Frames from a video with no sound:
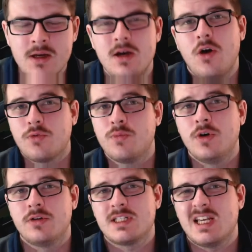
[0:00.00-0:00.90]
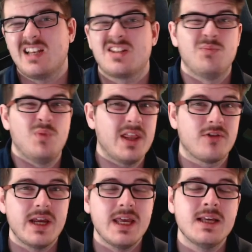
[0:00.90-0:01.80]
on World of Tanks and
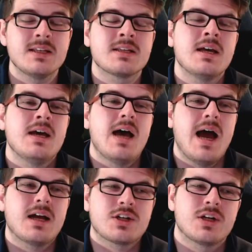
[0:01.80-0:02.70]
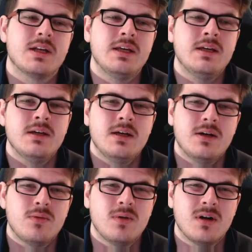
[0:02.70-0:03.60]
whether it is actually
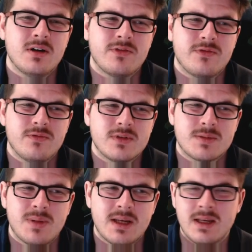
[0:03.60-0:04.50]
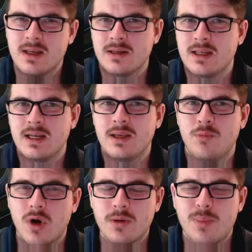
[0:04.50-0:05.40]
worth spending nearly
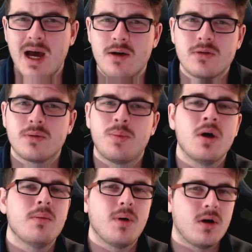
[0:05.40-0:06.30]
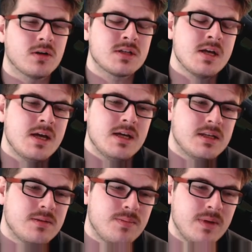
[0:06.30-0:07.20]
£1 per box
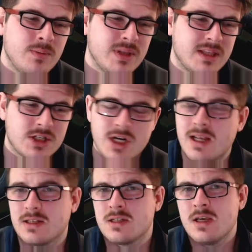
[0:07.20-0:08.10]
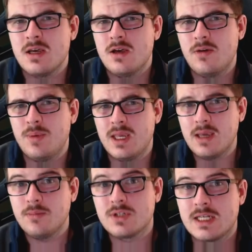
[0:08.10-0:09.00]
with the chance of being
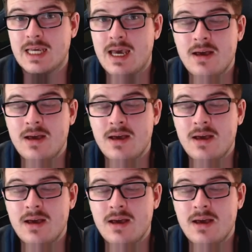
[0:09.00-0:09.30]
able to get